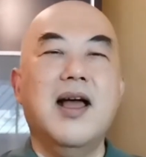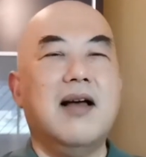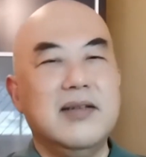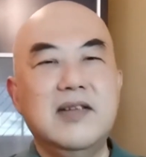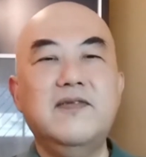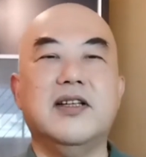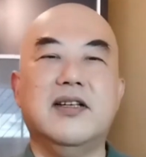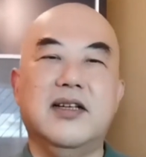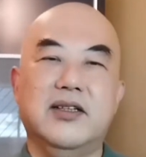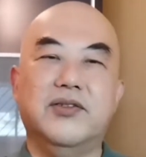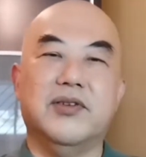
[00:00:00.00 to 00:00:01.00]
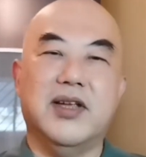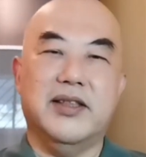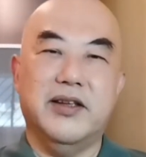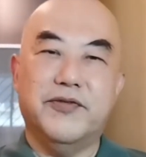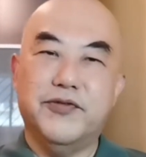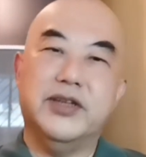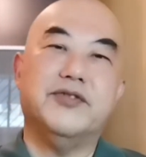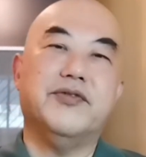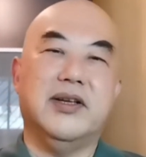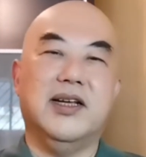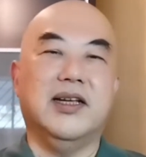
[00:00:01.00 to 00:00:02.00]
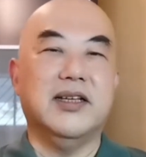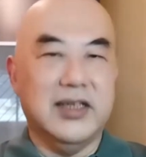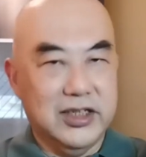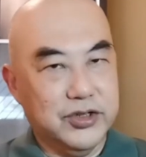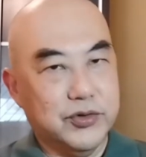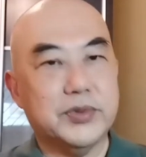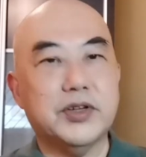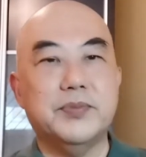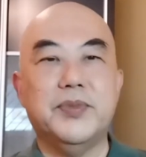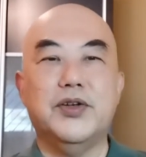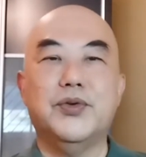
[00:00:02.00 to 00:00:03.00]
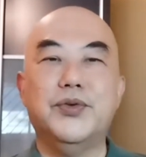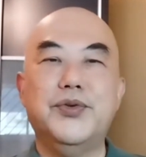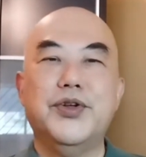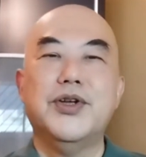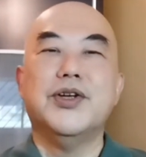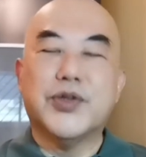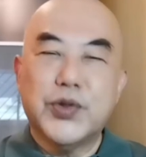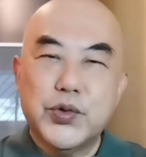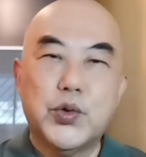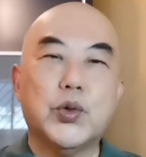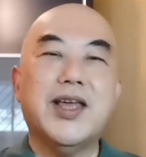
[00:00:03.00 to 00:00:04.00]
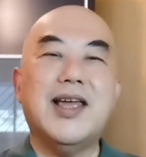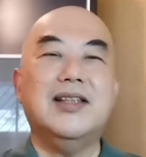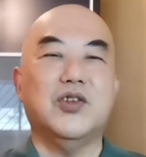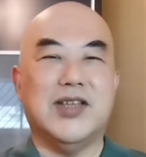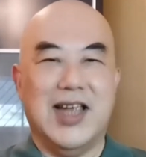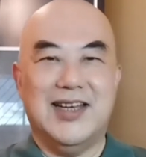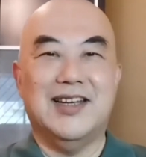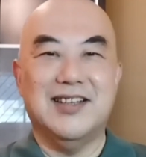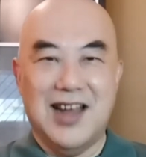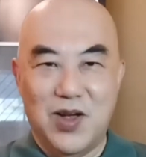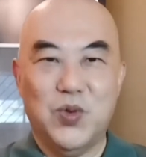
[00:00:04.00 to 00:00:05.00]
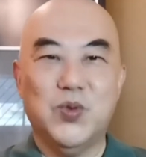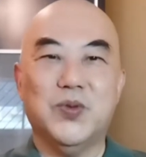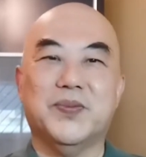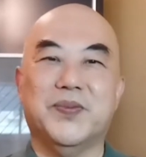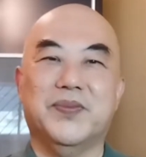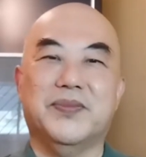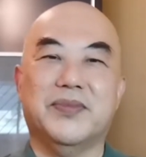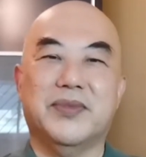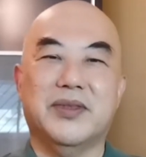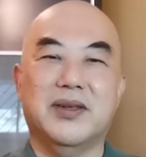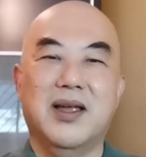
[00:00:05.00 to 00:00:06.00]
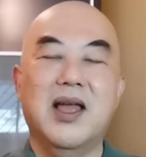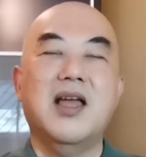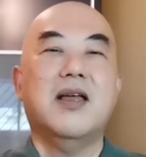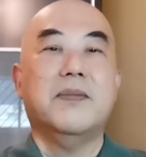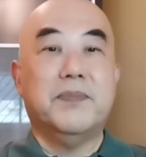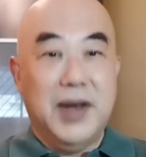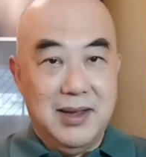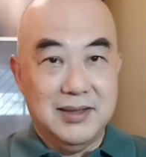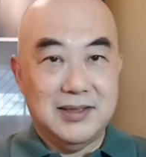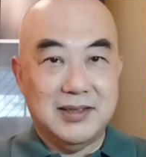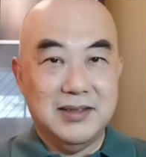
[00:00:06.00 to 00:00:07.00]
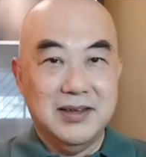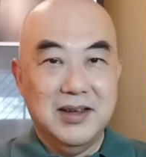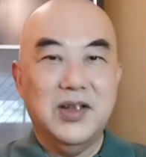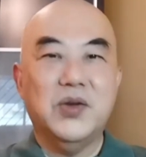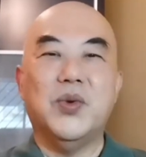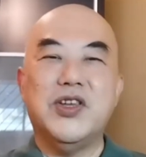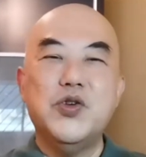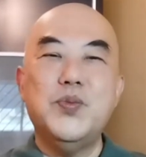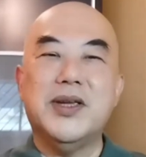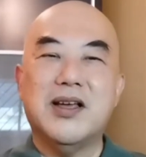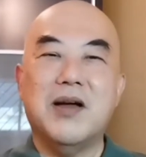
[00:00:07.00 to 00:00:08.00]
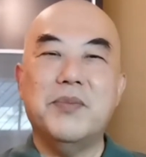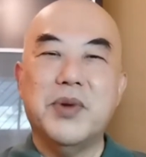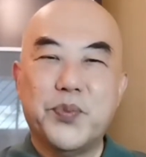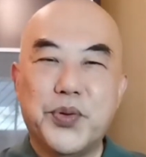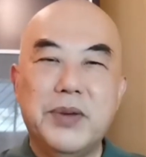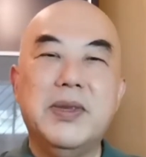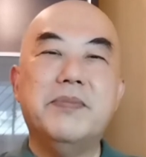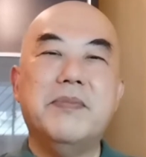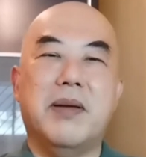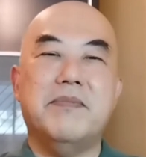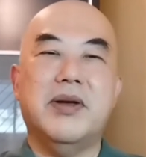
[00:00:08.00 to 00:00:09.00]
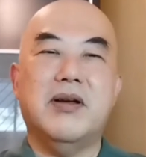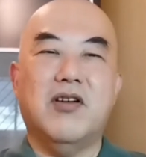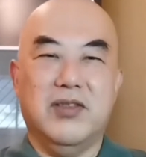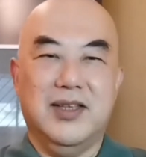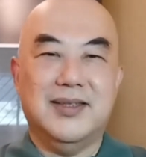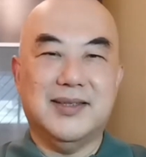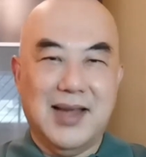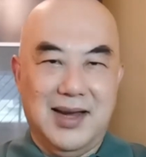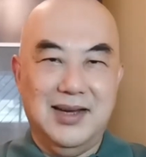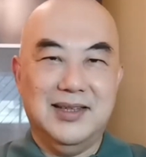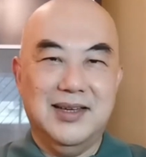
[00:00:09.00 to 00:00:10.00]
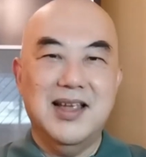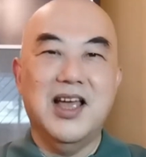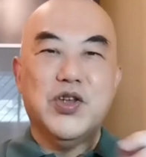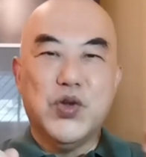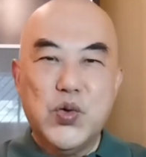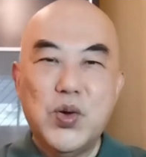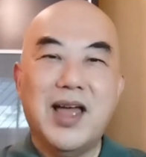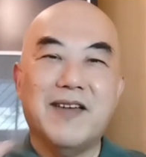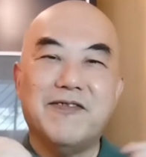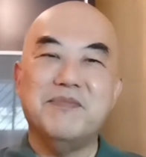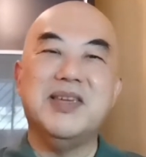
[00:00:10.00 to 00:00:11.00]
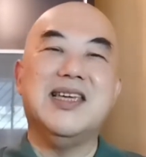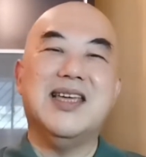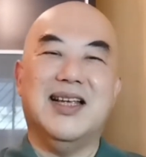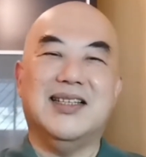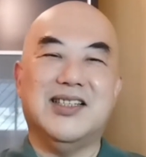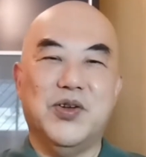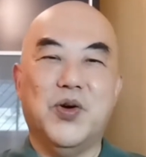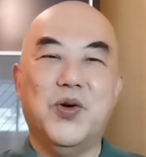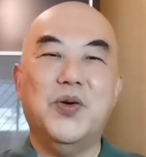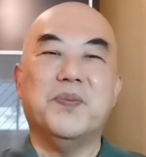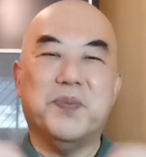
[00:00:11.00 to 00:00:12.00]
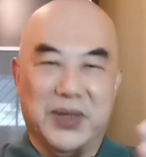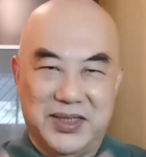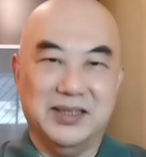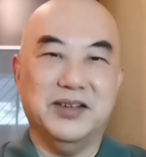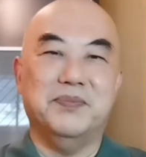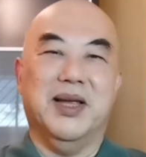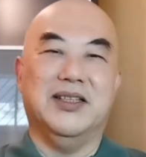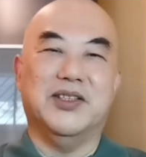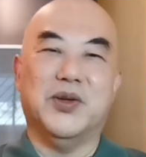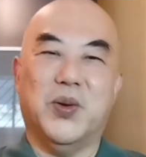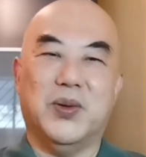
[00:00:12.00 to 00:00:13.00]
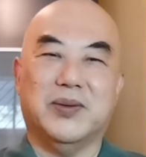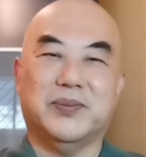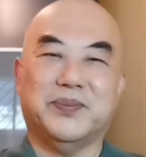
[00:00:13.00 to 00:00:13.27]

I'll leave the link to get their free training in the description below, so go there to get it now. Plus, when you become a premium member on this site, you have me as your personal mentor.